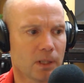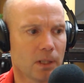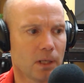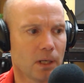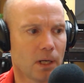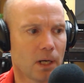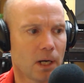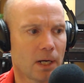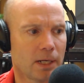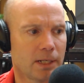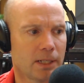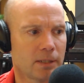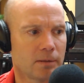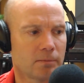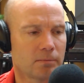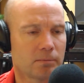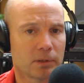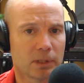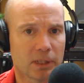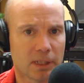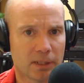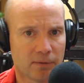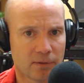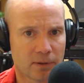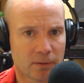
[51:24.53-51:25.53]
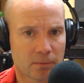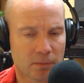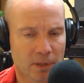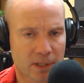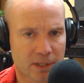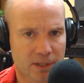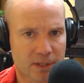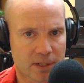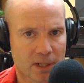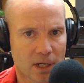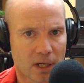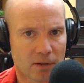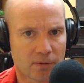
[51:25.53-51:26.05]
I didn't believe it in
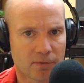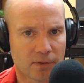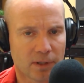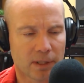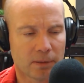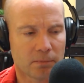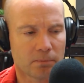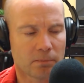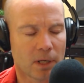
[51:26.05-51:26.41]
myself.